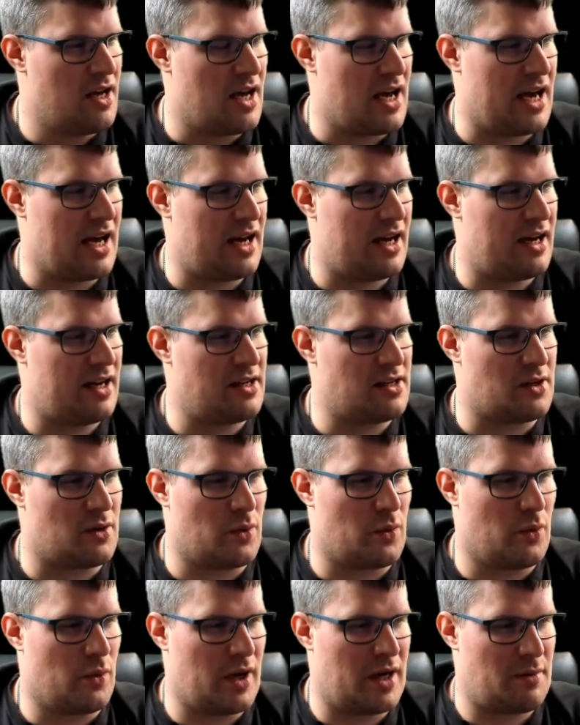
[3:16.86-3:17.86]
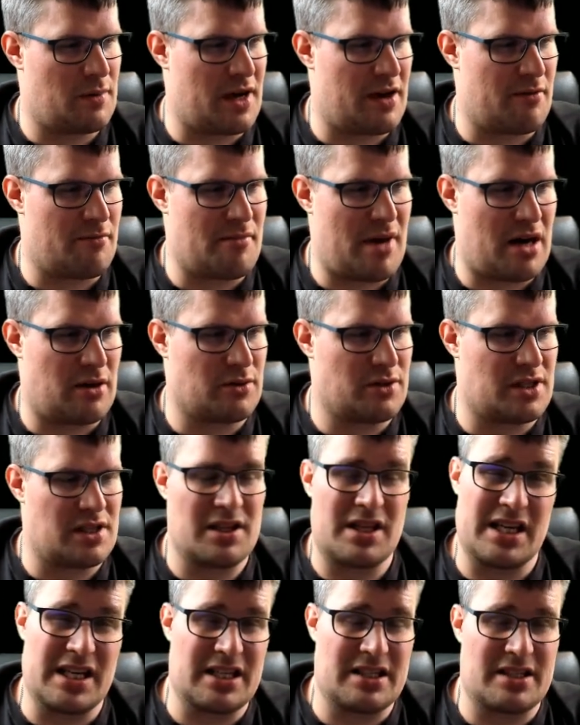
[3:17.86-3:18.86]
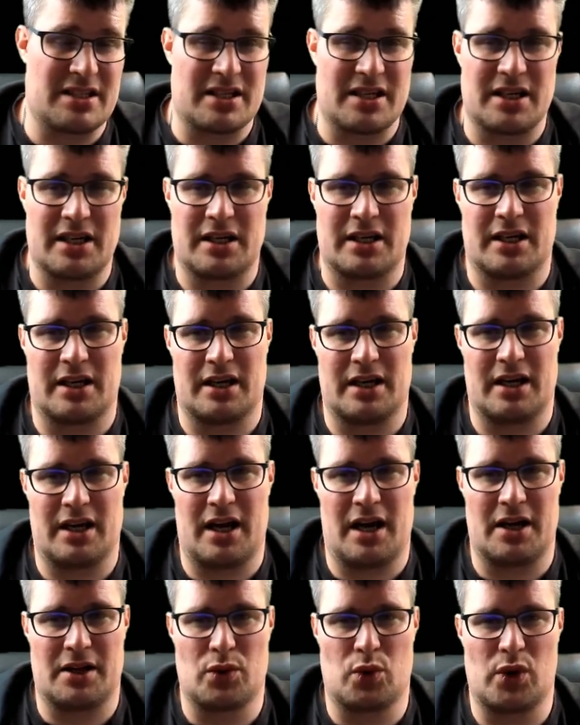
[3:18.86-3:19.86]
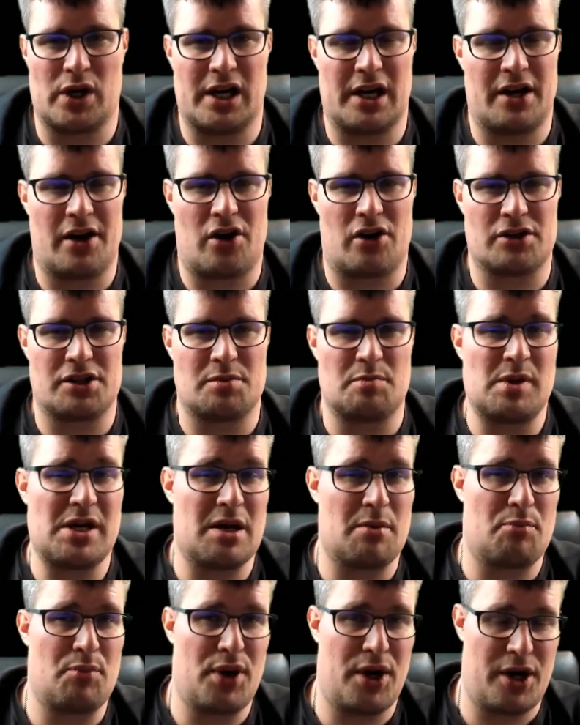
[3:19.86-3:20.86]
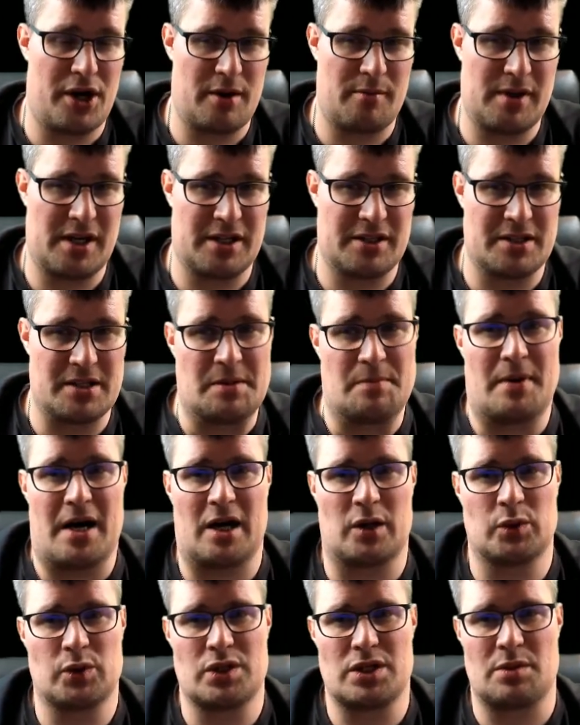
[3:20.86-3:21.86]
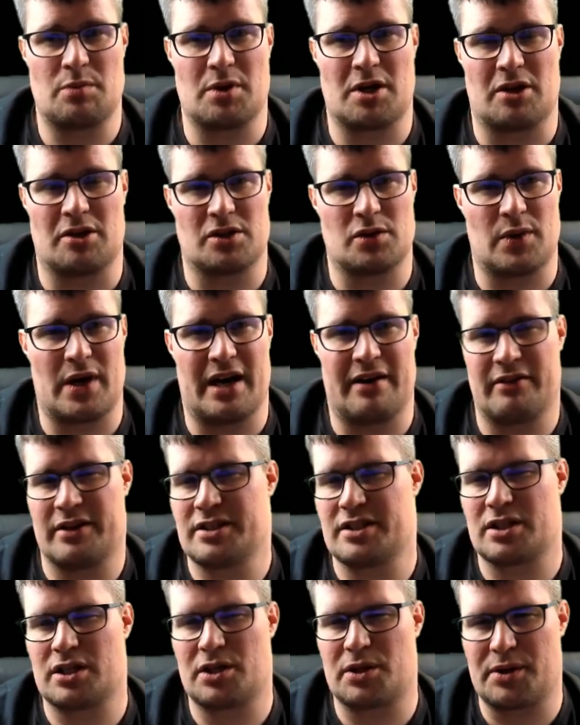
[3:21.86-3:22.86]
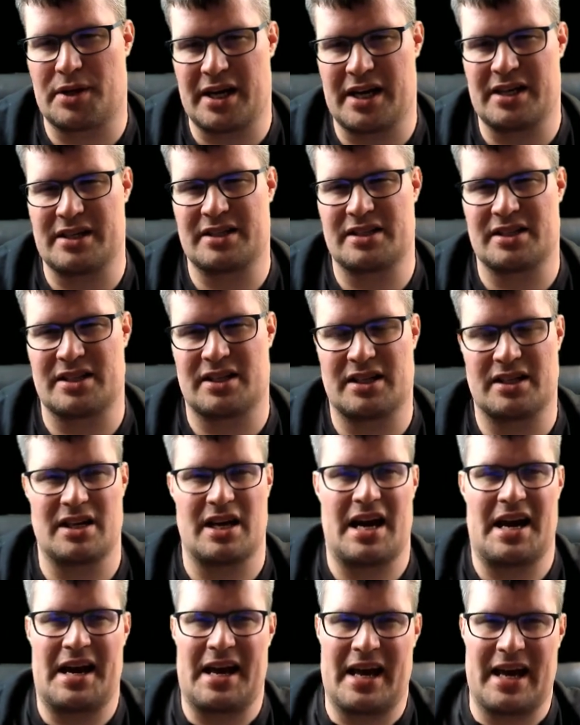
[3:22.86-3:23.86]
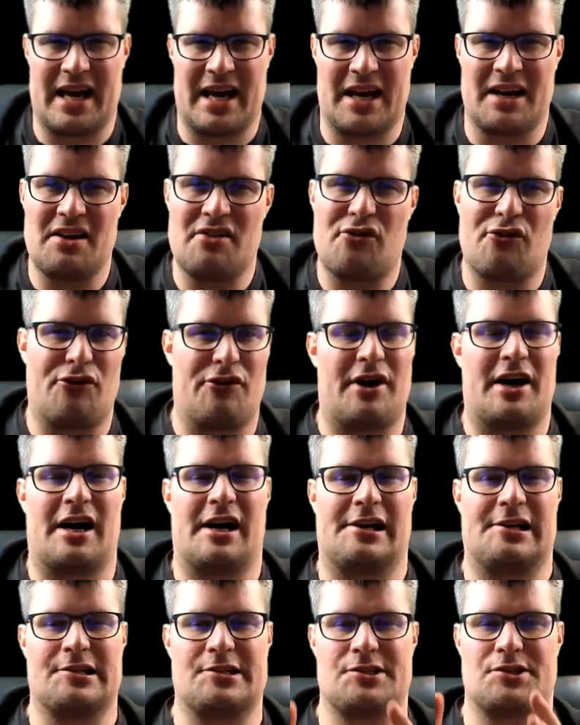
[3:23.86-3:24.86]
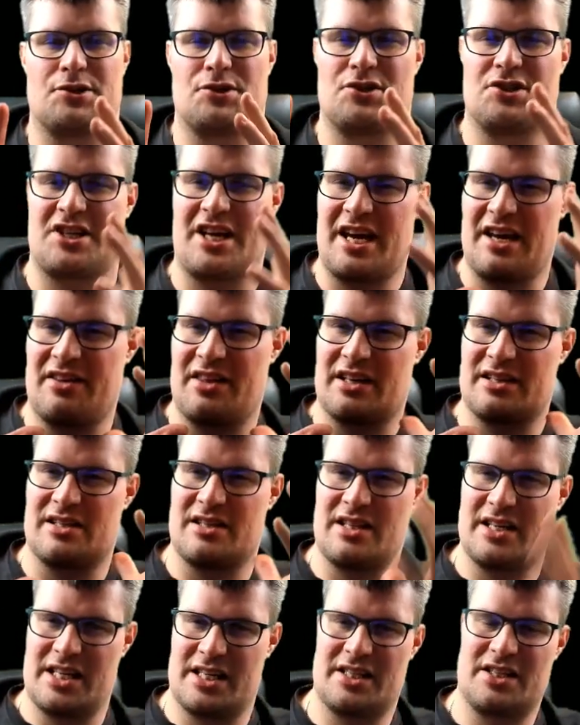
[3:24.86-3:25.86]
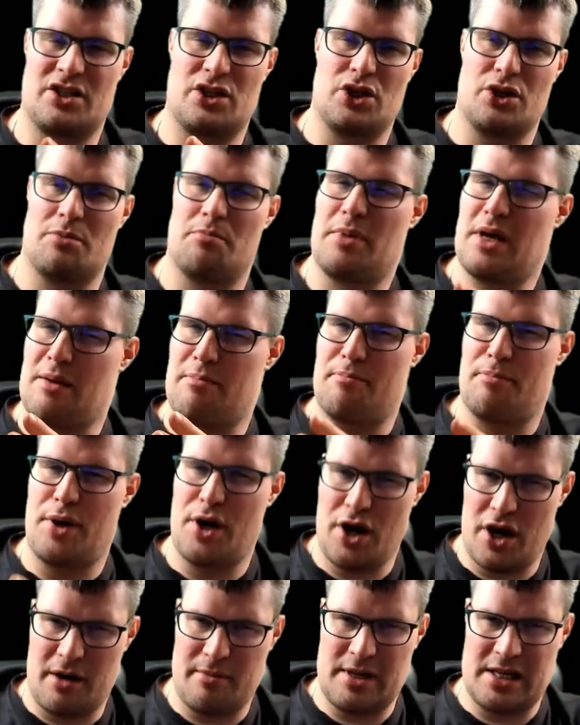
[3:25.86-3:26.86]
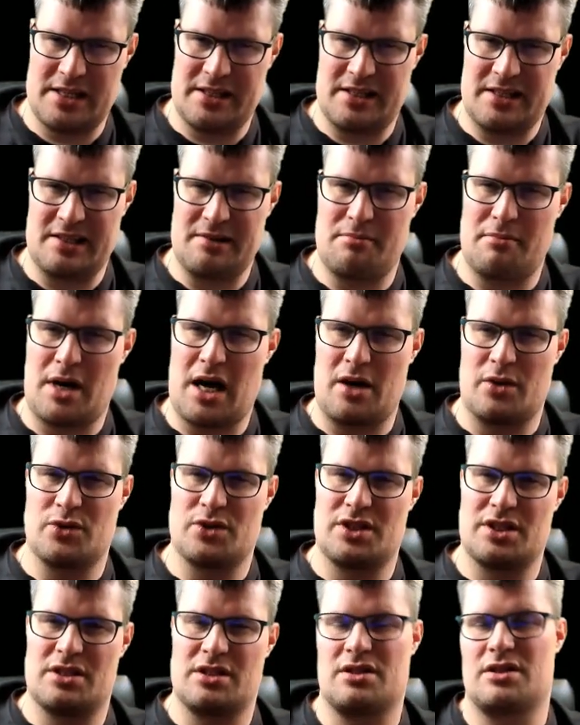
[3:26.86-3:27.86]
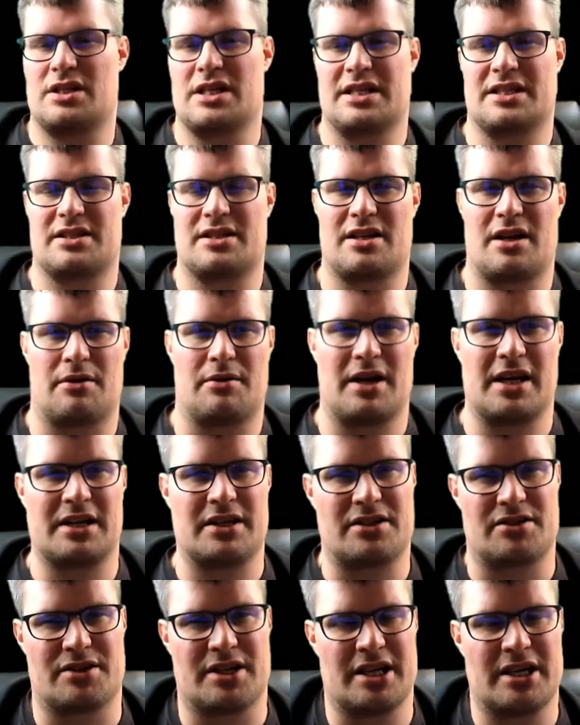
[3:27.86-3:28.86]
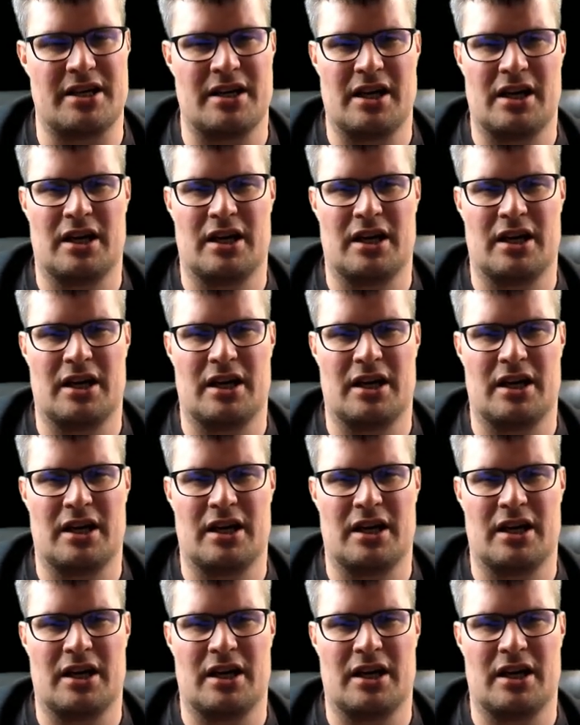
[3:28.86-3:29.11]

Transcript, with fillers: And when we have mounted this, uh, it will not be a permanent mount because we haven't created any files to say that this should be permanently mounted to this directory.